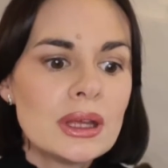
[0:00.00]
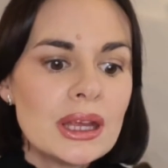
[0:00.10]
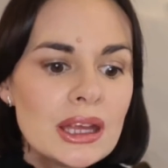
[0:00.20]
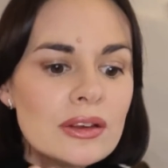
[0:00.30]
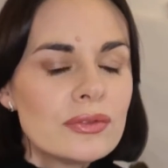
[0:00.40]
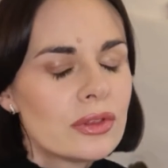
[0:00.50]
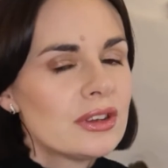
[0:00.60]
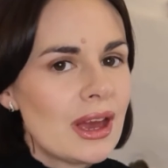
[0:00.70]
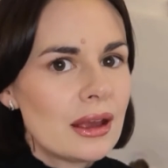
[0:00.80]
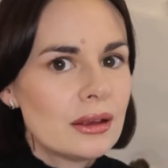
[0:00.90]
the
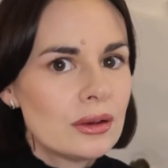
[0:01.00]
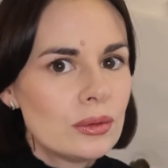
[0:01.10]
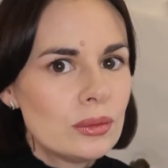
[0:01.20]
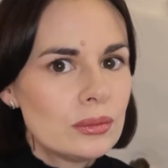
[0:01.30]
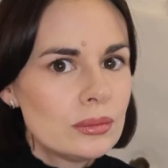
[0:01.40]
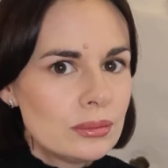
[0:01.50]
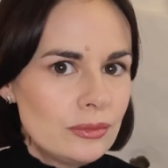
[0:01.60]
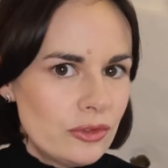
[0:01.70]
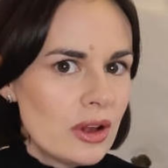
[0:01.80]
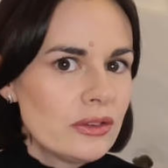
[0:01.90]
Tank
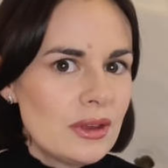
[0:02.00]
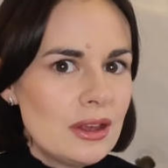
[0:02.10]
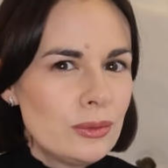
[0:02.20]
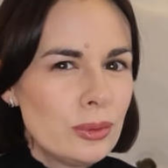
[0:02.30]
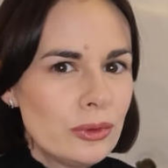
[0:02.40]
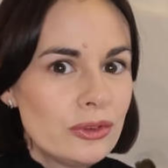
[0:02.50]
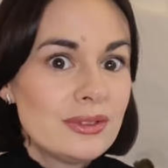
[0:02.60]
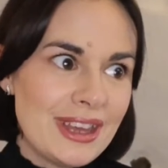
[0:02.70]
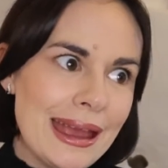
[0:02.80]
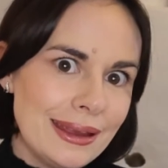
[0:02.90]
Française was
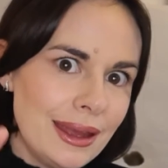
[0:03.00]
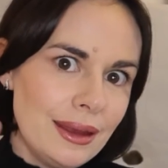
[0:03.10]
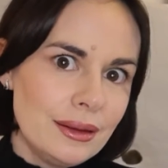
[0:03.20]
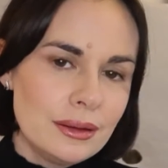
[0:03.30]
tanking,